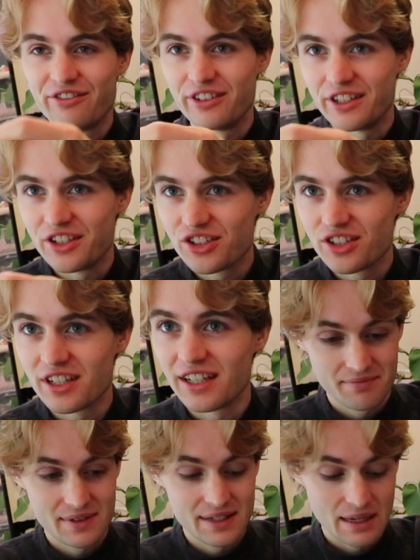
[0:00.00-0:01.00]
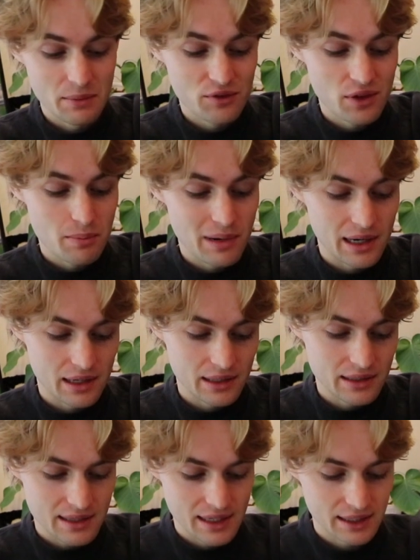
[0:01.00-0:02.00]
finished some of the
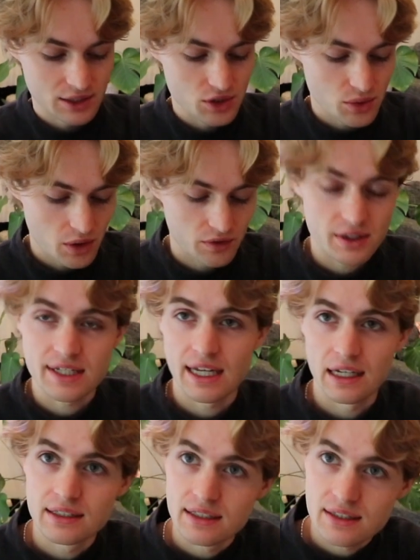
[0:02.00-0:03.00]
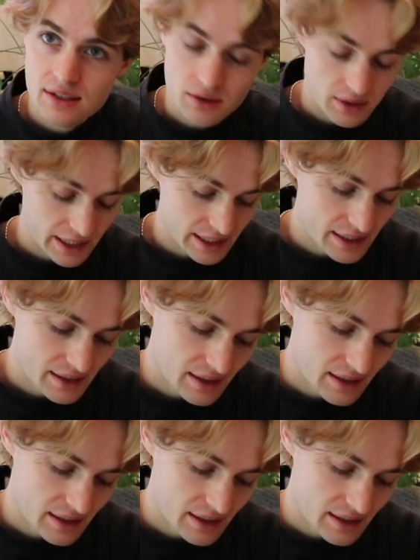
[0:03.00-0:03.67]
parts, like two of the skeletons already.